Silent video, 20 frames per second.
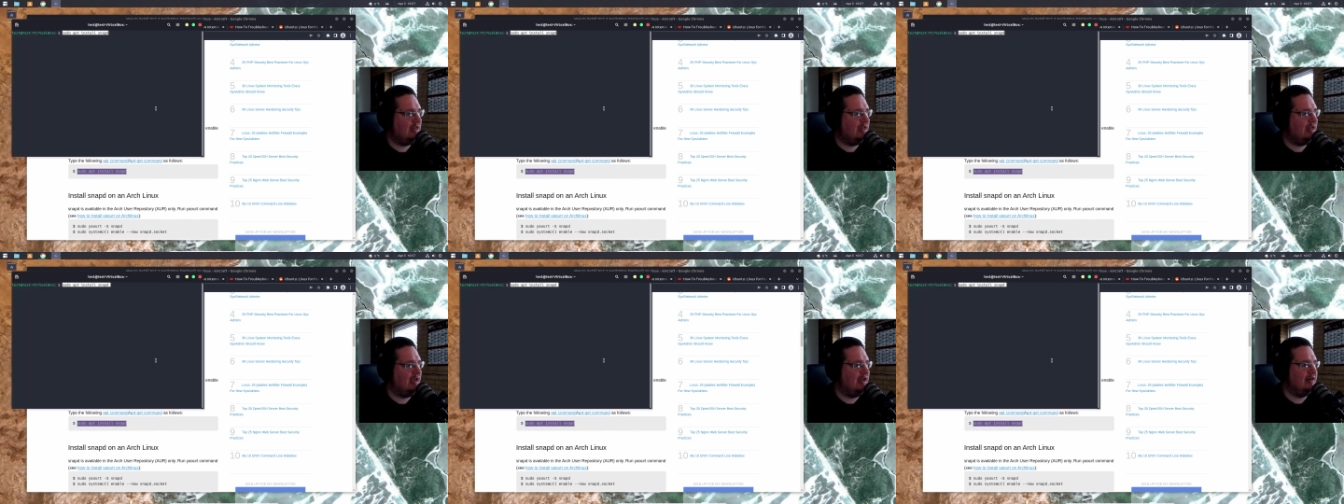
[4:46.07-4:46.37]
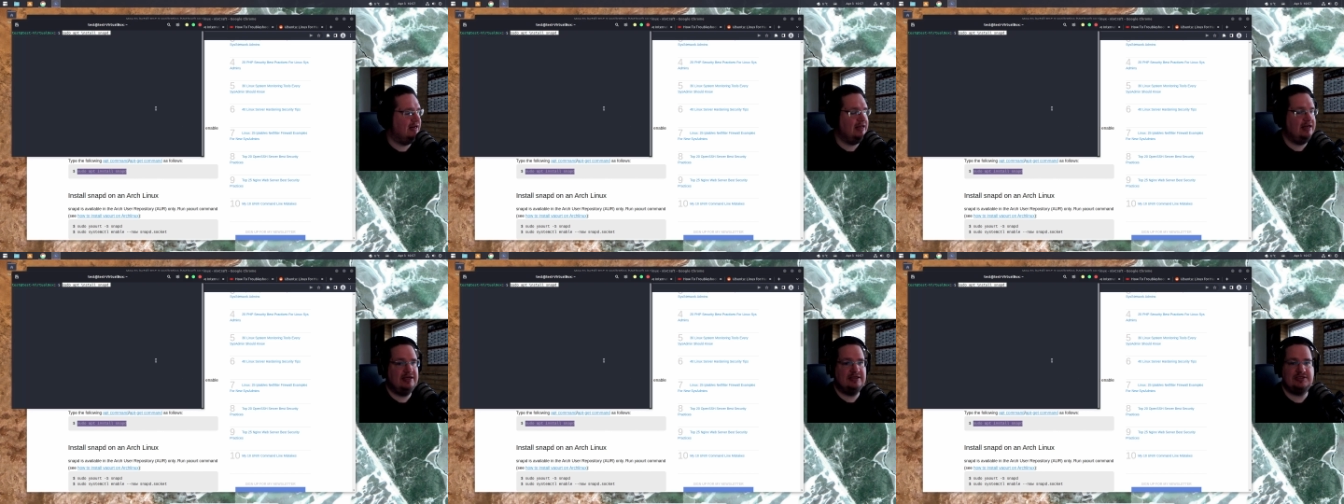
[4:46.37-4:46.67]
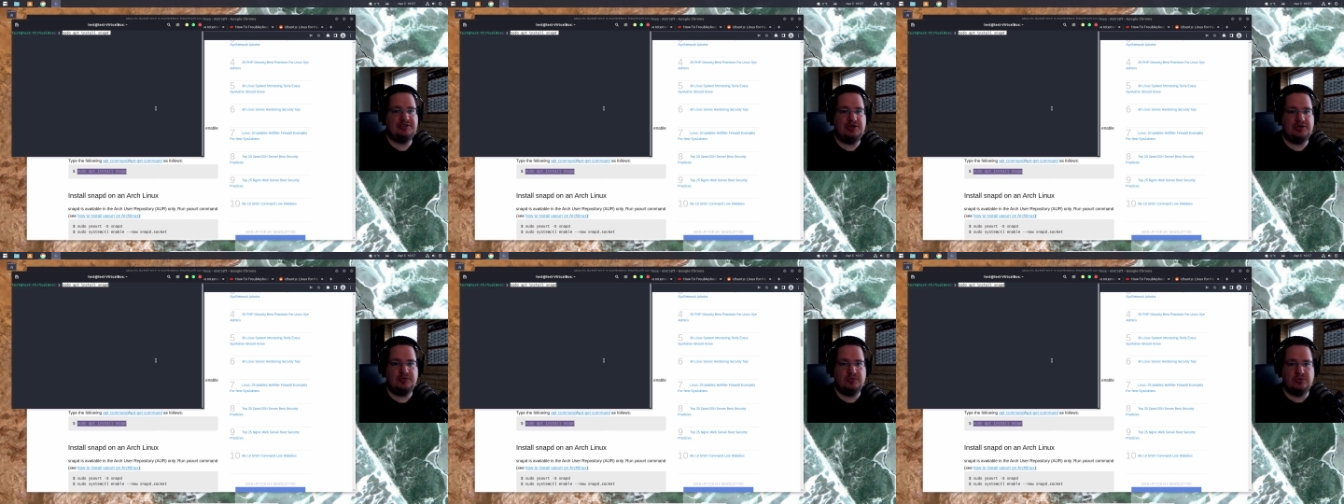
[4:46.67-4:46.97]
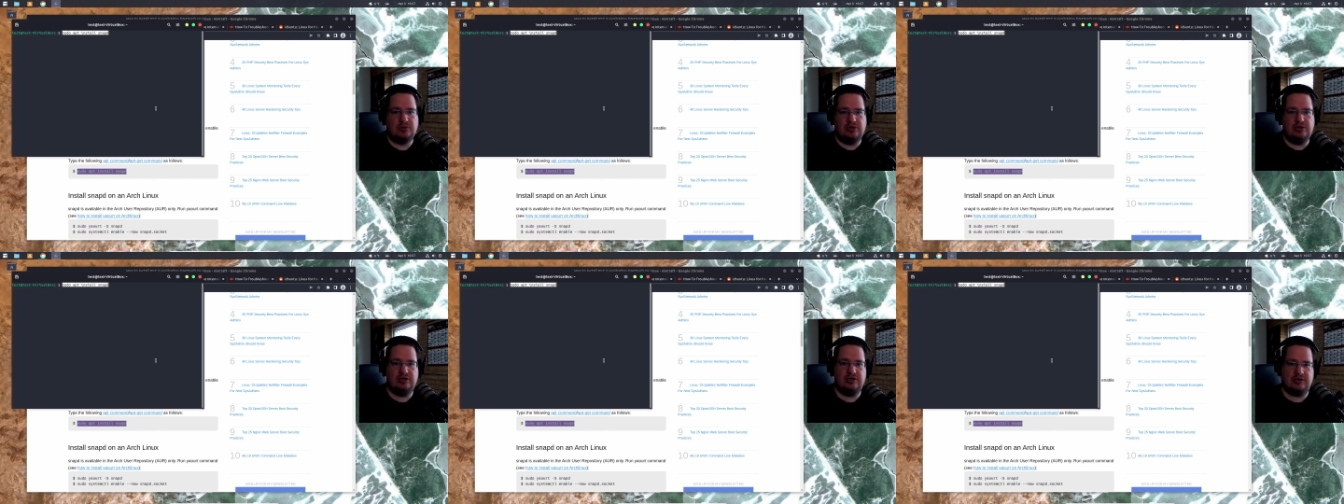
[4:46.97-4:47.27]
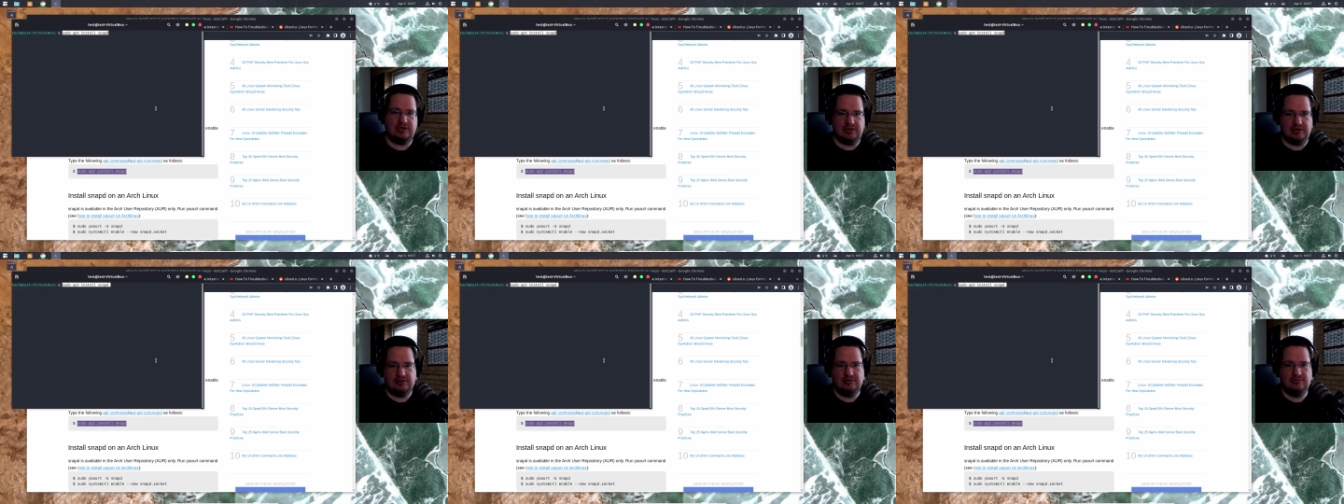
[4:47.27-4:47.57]
And then it's not
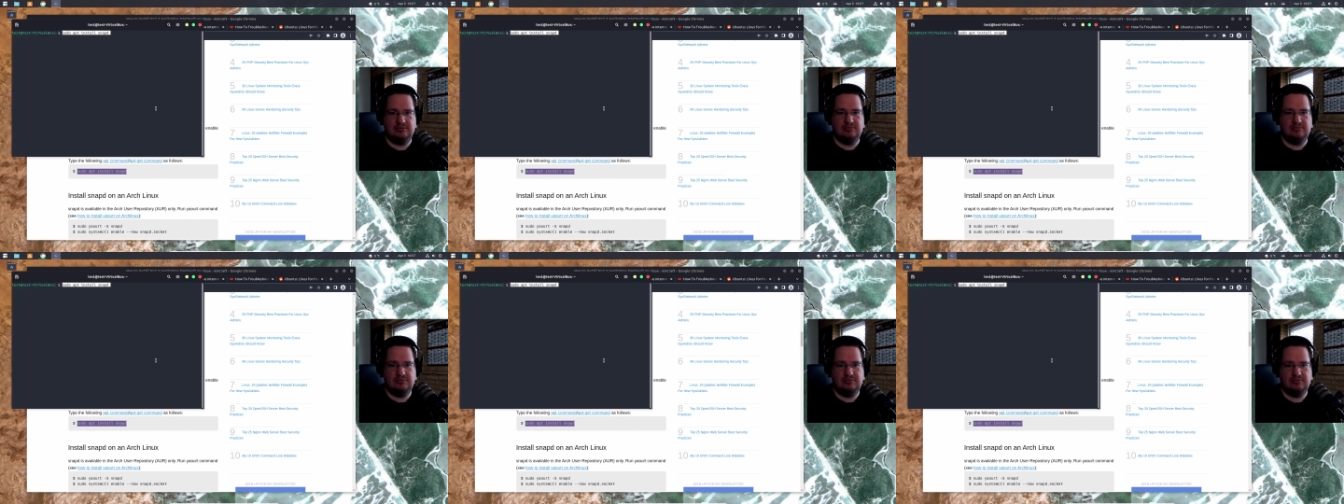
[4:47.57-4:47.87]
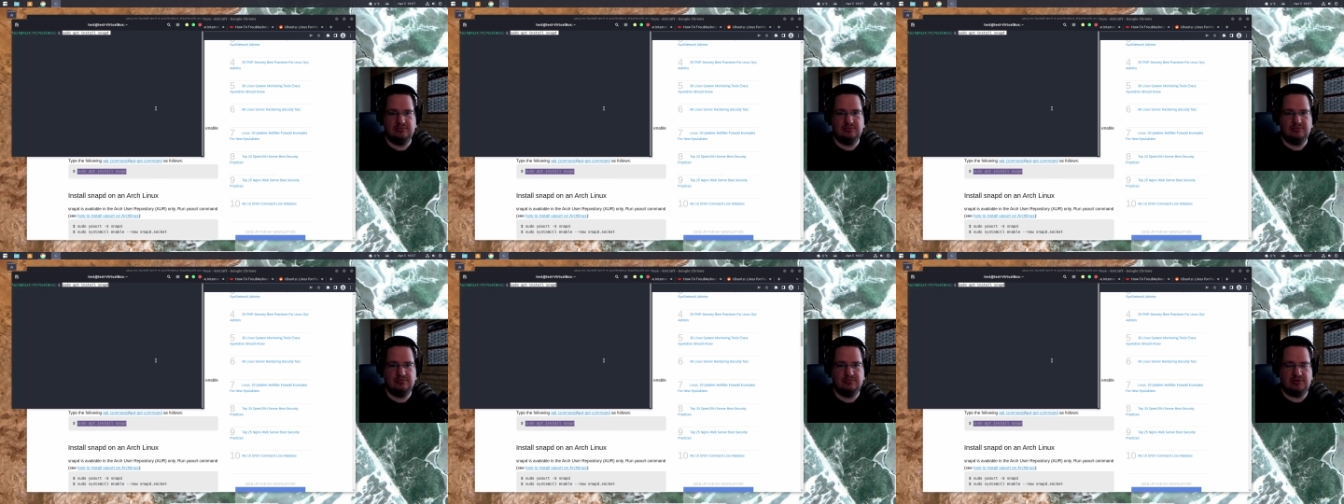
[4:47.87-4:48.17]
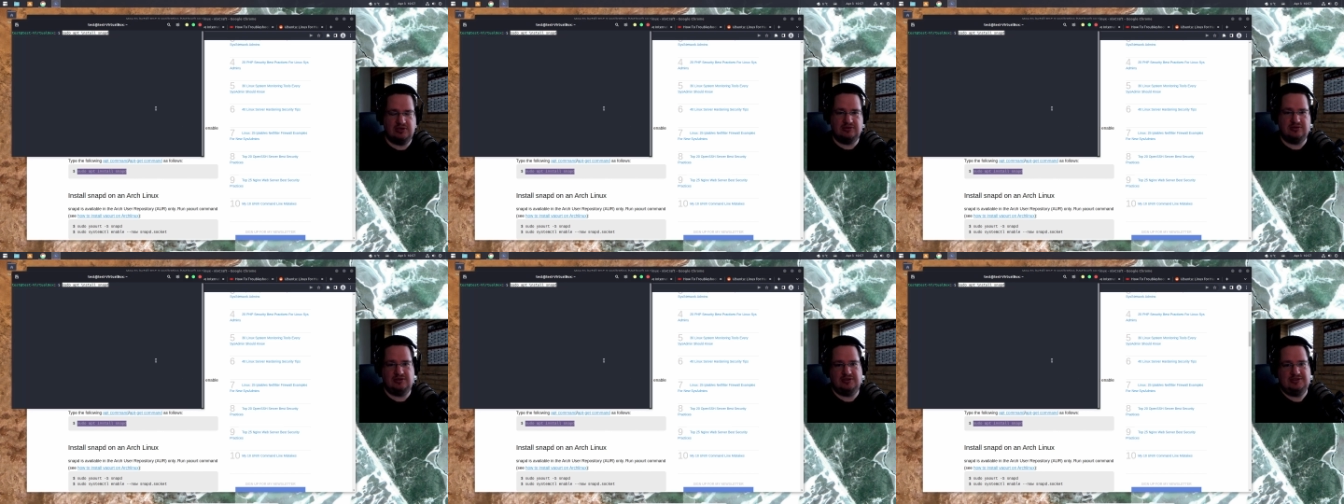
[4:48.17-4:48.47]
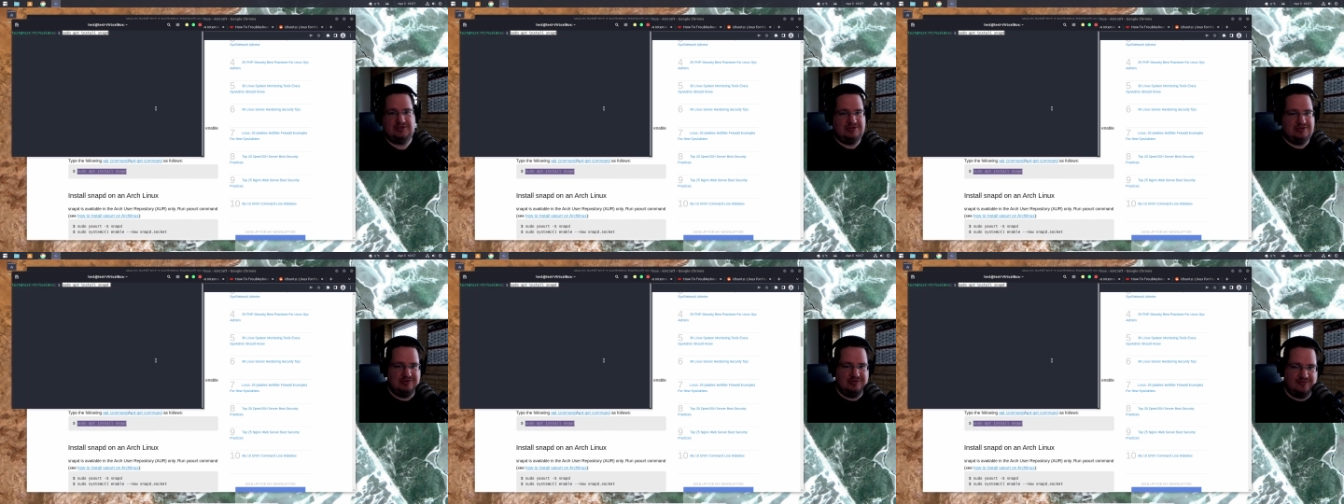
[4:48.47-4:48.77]
working because